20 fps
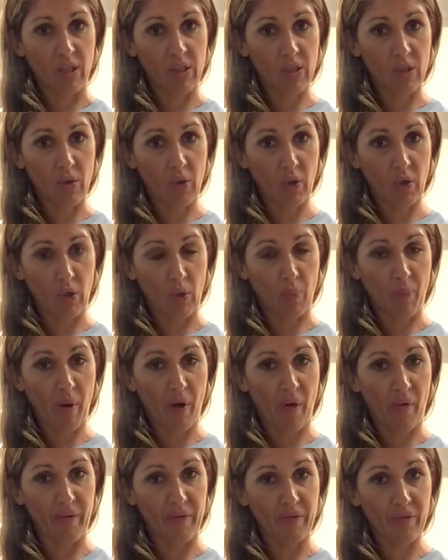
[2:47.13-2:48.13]
to look at your
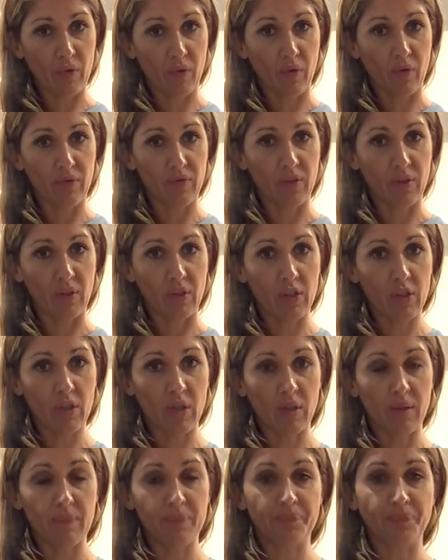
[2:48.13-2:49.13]
pelvic floor
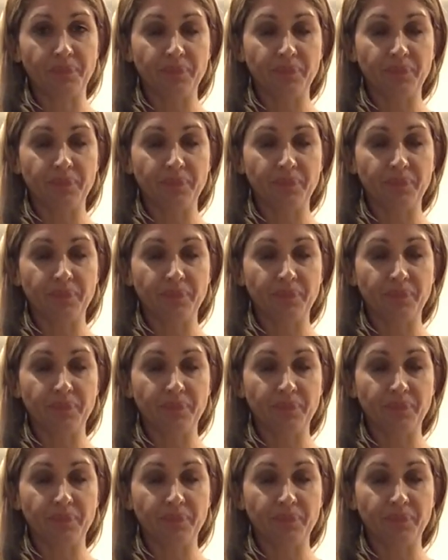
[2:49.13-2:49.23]
function.